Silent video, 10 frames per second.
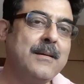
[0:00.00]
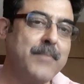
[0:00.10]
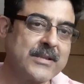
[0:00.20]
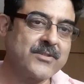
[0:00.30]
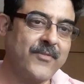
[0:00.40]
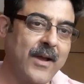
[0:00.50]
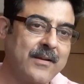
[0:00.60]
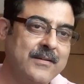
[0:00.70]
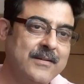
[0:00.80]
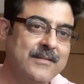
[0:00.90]
Best of
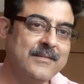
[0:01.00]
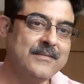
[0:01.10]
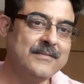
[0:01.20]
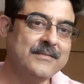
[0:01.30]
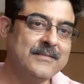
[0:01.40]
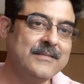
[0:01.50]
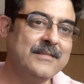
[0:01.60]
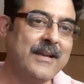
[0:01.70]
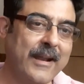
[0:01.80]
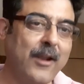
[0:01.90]
luck,
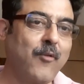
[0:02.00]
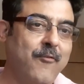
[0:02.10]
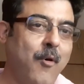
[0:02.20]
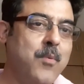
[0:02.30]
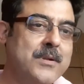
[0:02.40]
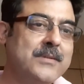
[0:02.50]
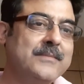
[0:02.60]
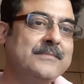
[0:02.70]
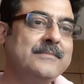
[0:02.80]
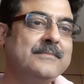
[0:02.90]
and I look forward.
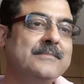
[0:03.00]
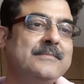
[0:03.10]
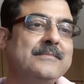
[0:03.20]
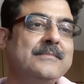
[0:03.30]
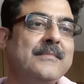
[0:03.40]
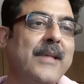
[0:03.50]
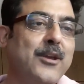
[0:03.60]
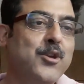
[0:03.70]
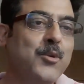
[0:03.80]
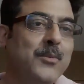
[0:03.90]

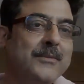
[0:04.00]
Thank you.